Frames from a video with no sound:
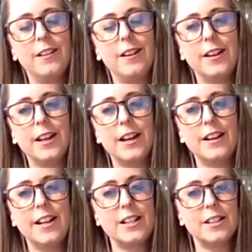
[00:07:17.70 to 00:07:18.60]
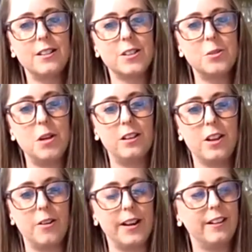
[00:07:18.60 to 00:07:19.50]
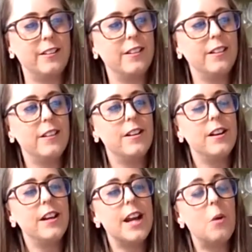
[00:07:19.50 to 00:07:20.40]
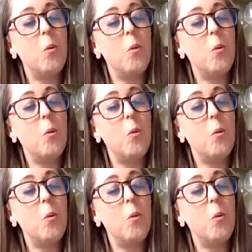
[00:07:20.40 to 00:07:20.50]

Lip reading: and get a nice little swirl going. Now,